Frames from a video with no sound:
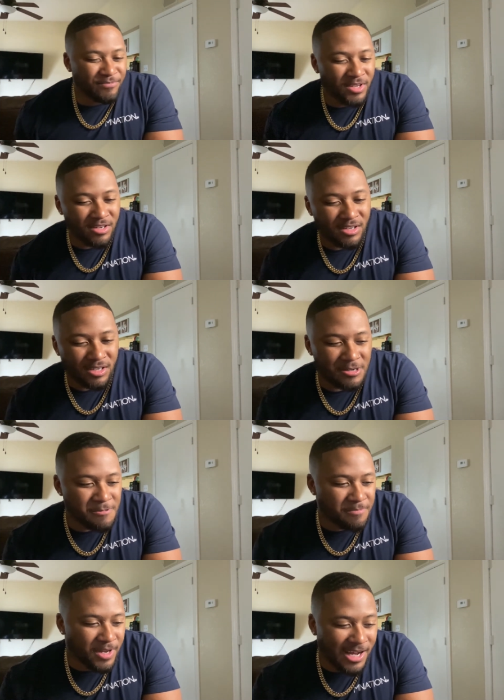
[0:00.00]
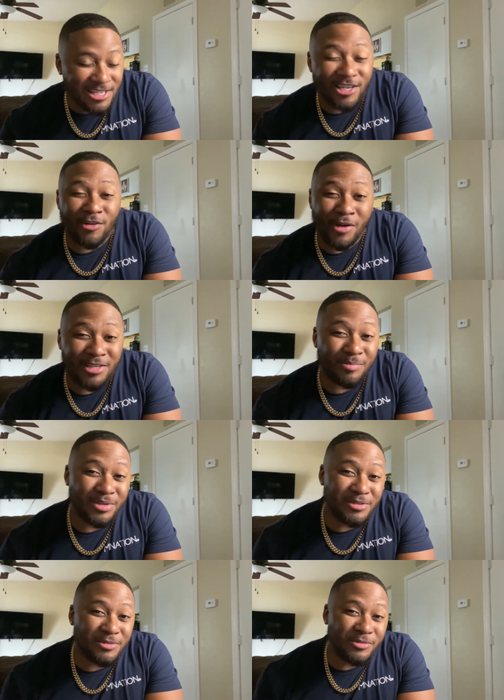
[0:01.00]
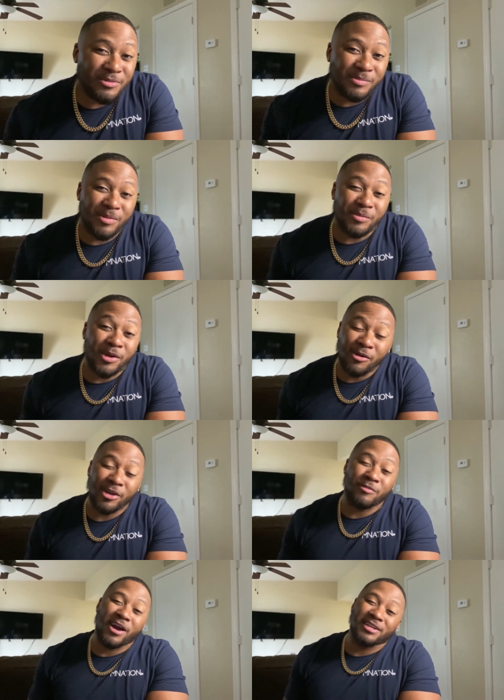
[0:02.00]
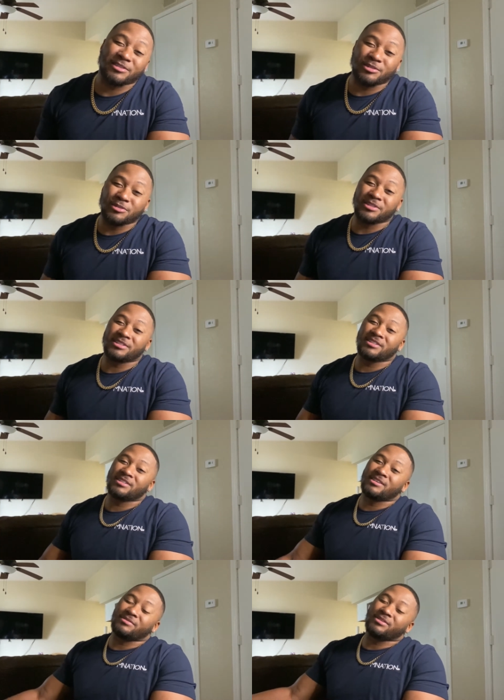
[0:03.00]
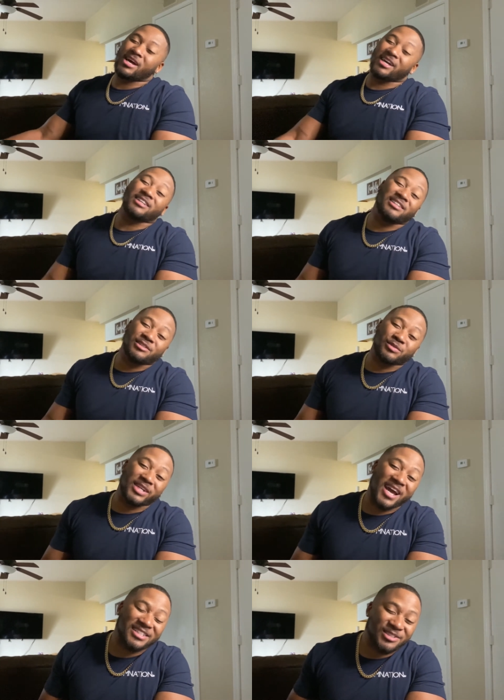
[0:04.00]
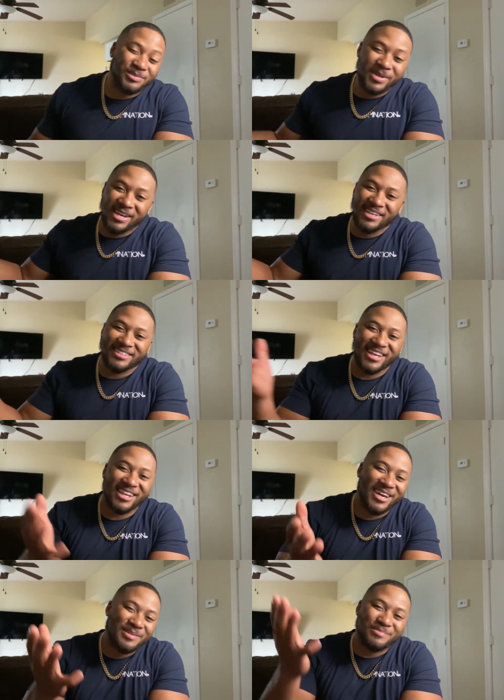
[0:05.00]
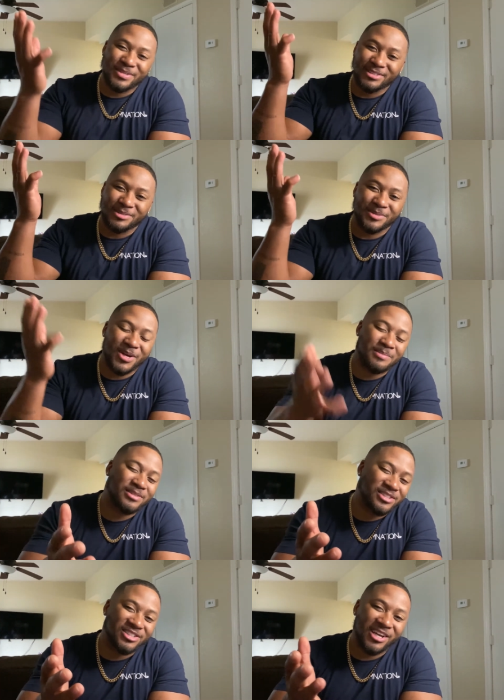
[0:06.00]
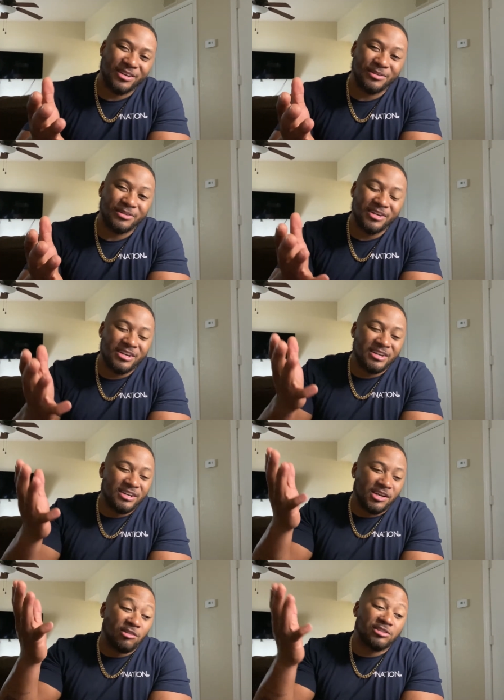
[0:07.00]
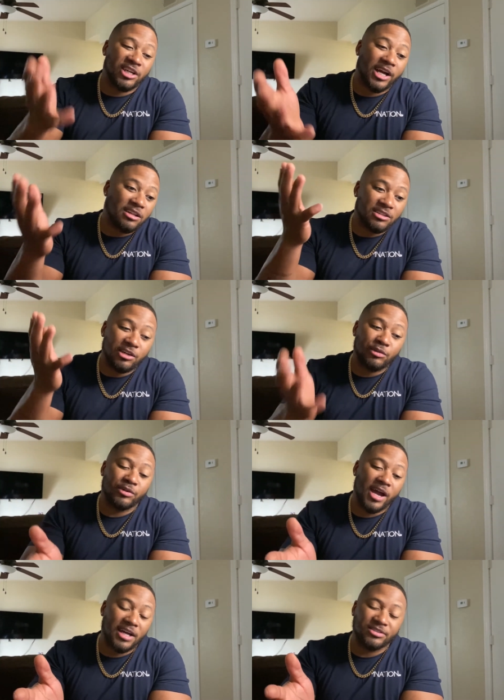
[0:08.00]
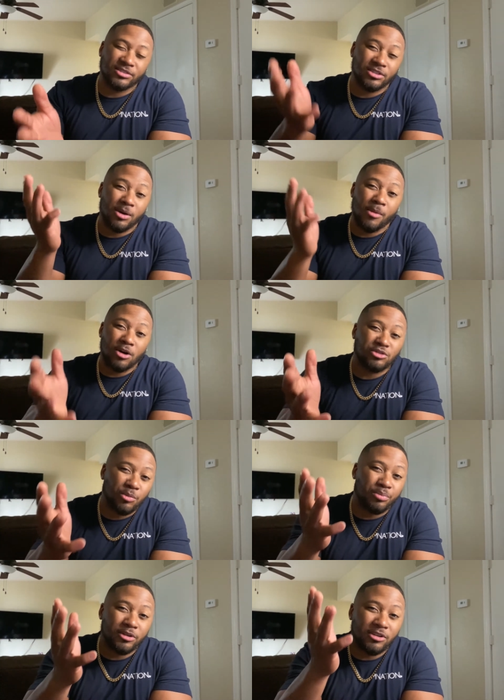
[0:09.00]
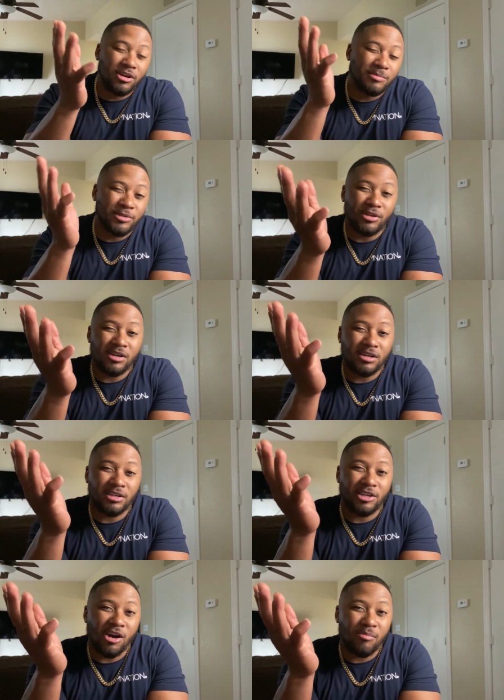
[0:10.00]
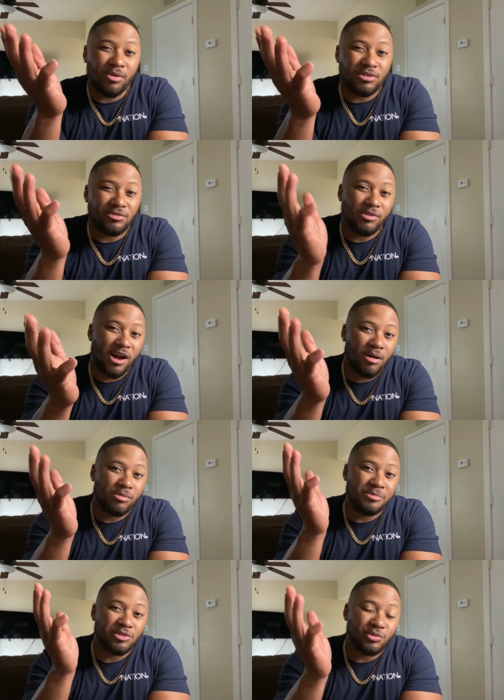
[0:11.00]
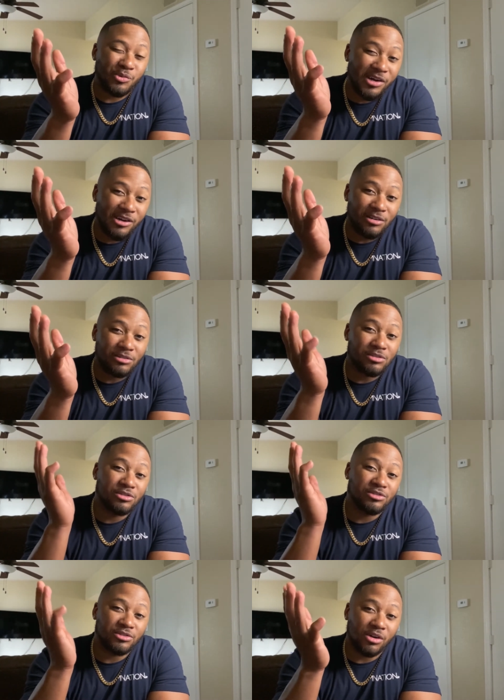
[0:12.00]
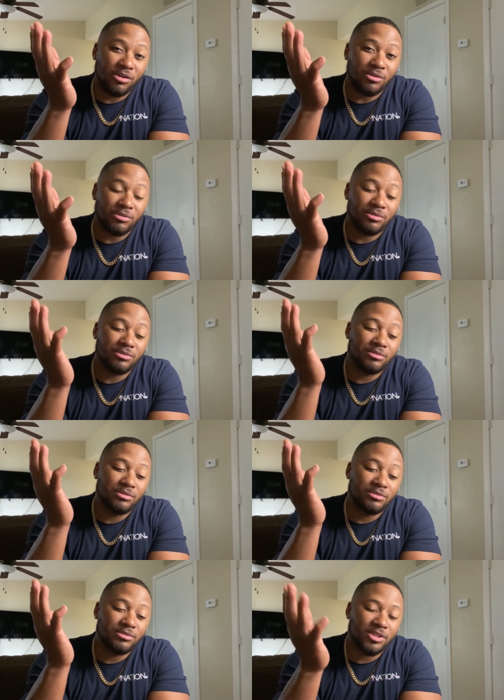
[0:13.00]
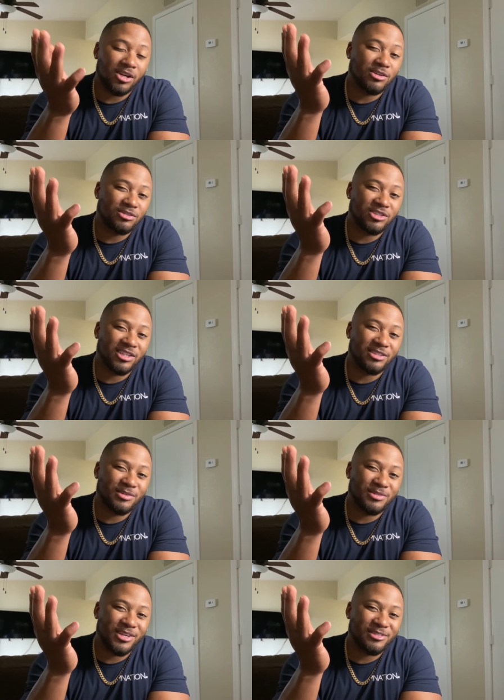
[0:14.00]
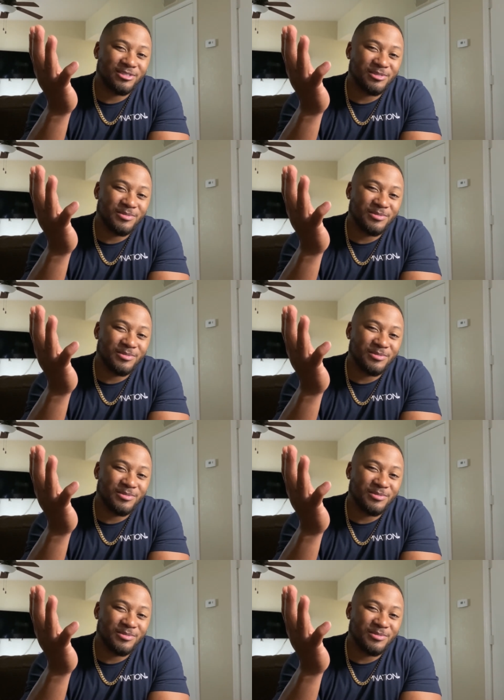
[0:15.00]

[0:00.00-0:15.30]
Uh, like I said, rest in peace to him. But we gonna get right into it. If you liking these reactions, man, hit that like button, subscribe to the channel. Go check out the other reactions because I'm also putting up uh, Young Boy's new album as well. So y'all can go check those out too.